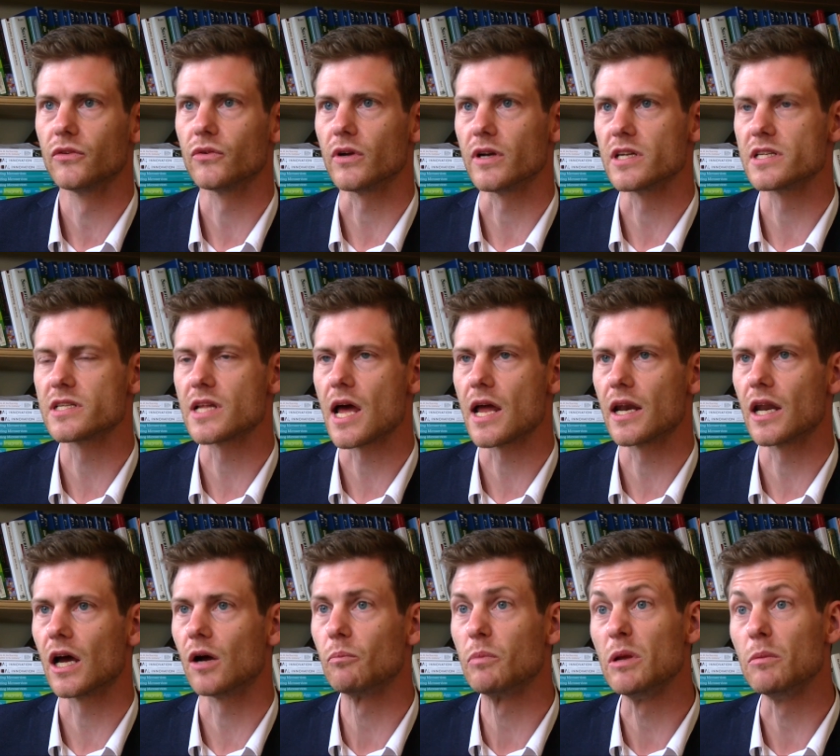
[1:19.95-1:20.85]
to
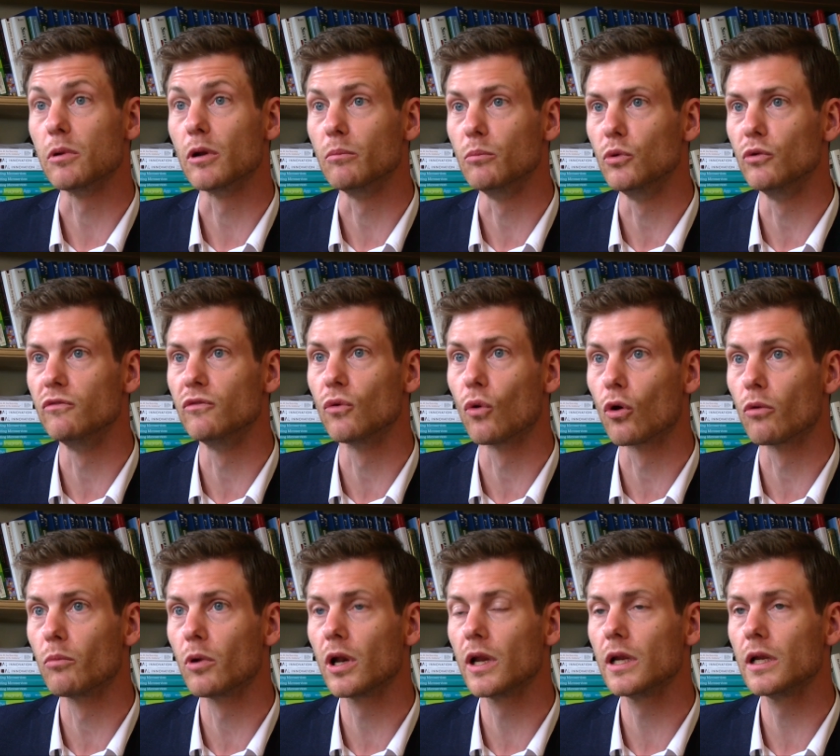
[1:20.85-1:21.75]
understand how people move
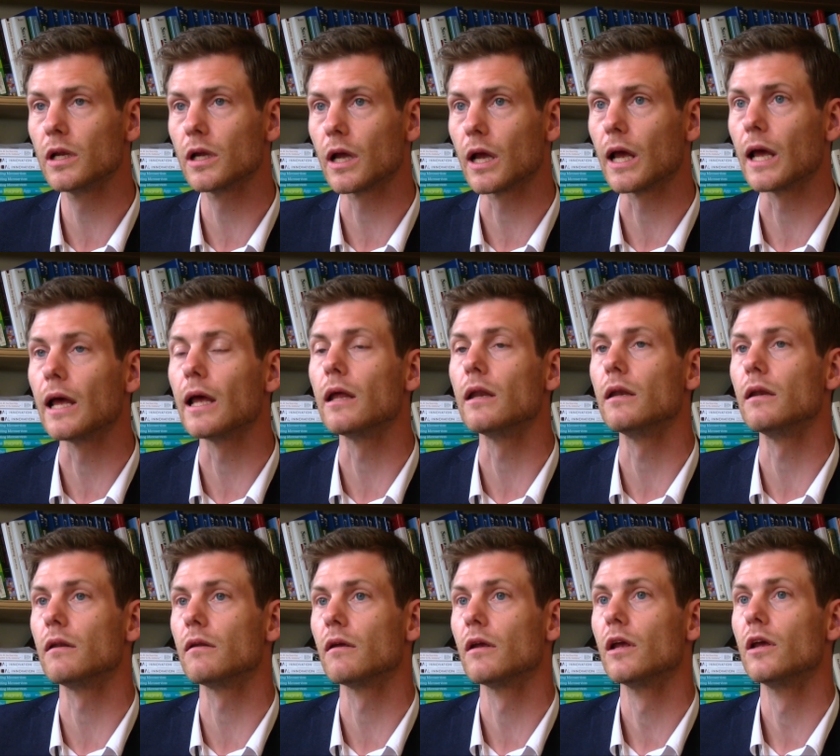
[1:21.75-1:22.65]
normally
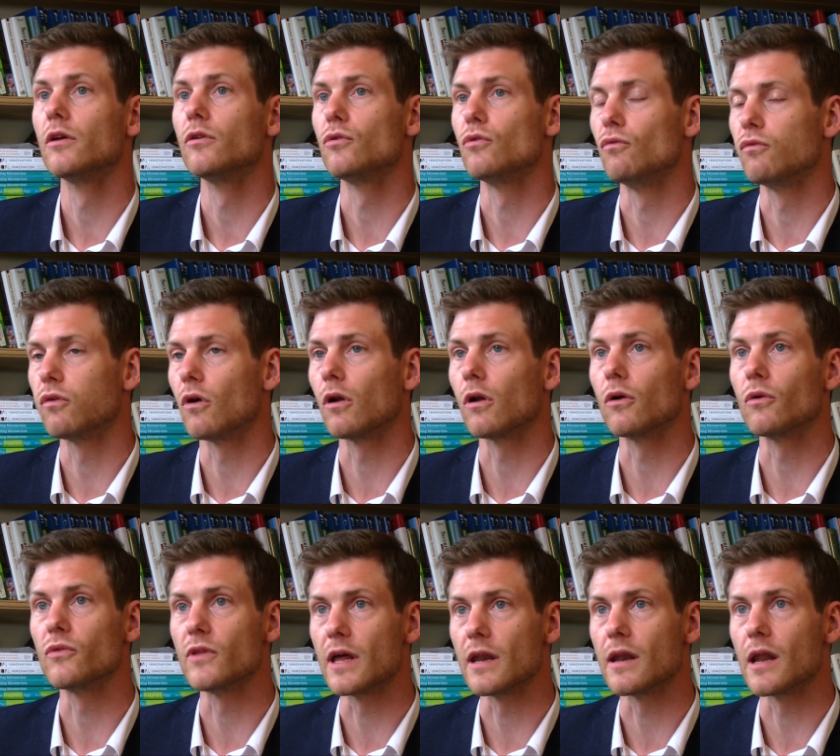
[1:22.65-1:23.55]
and to
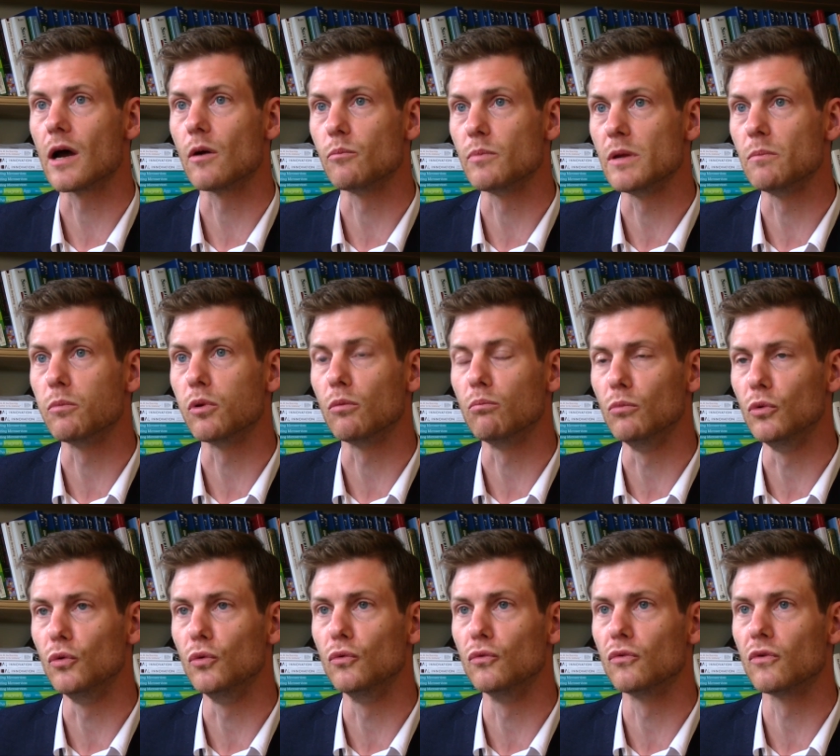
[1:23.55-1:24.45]
follow then how people
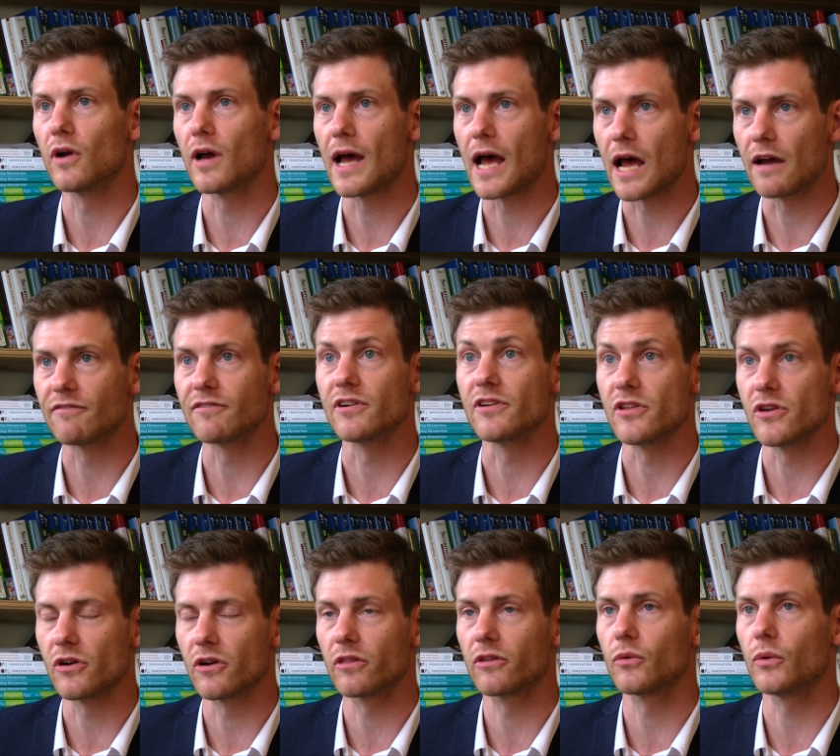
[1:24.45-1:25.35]
move after
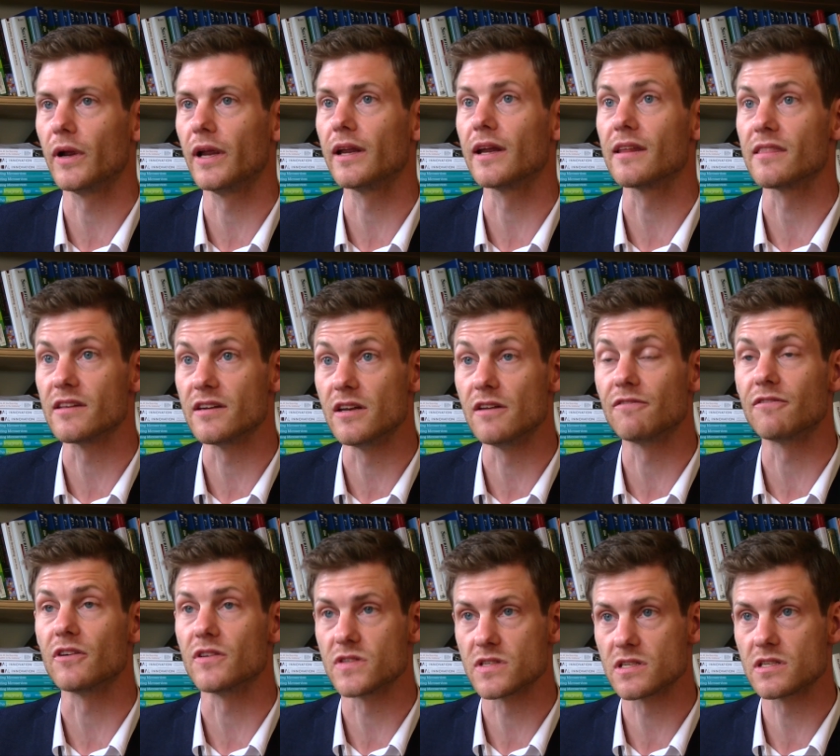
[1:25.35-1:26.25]
the earthquake and the
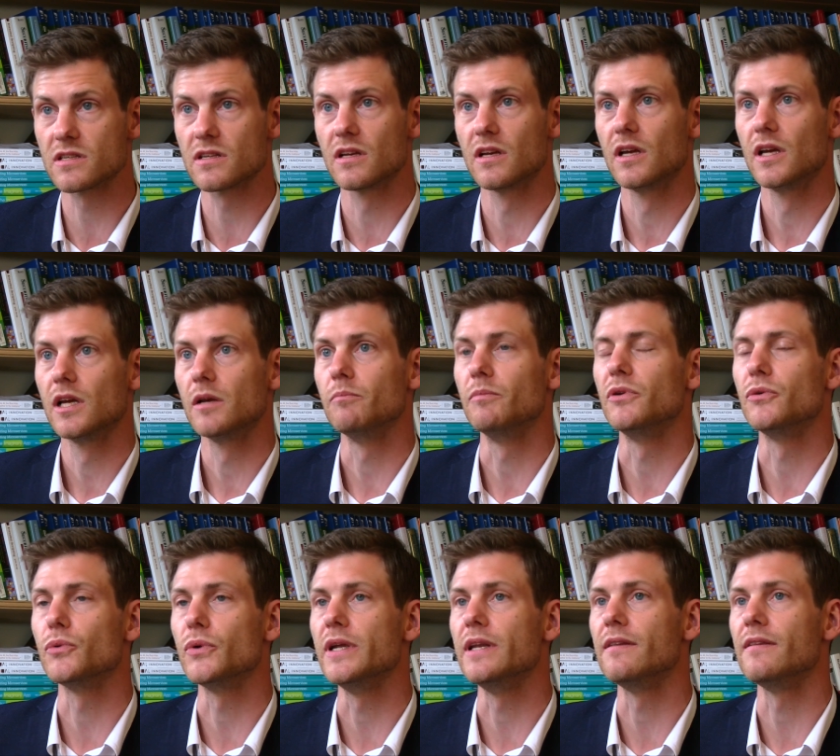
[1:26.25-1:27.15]
difference
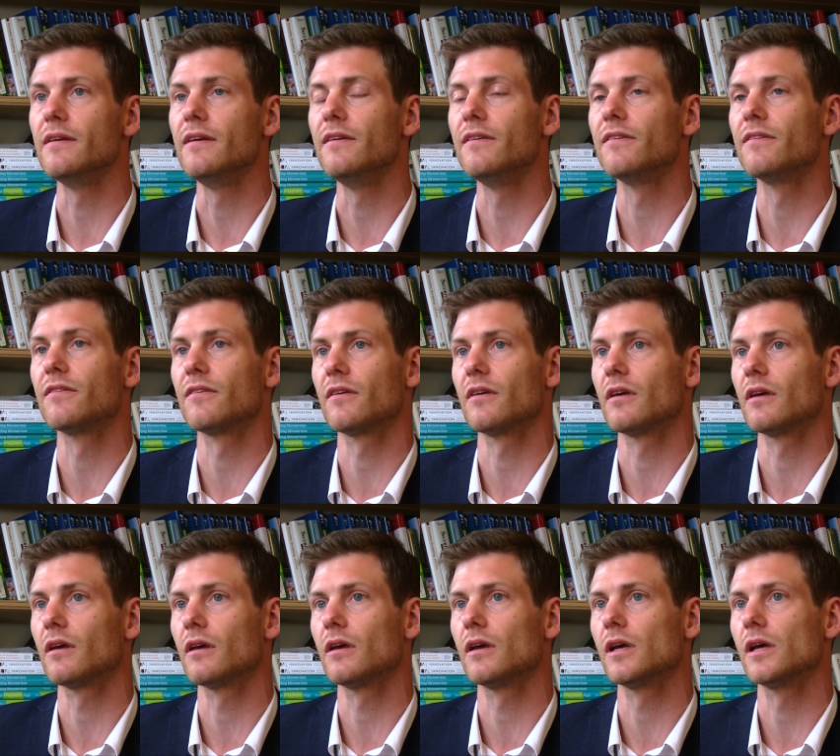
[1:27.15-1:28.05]
between these
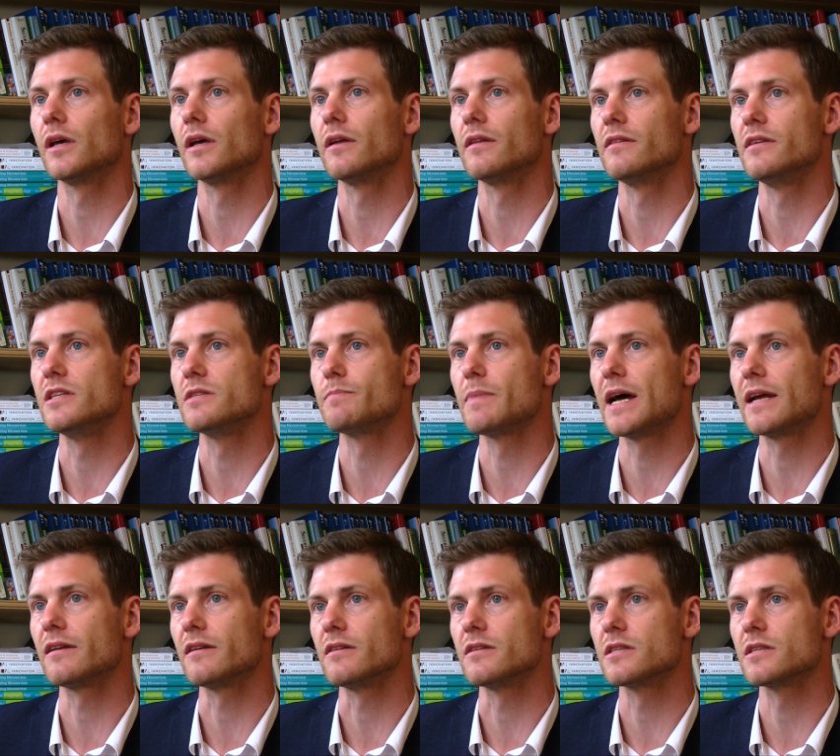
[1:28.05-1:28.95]

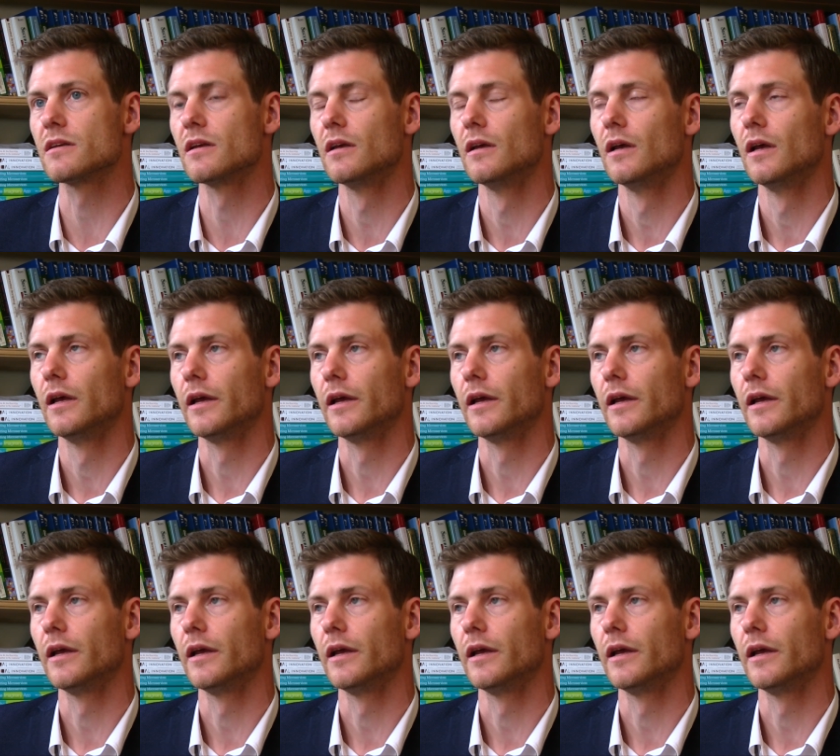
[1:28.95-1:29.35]
patterns.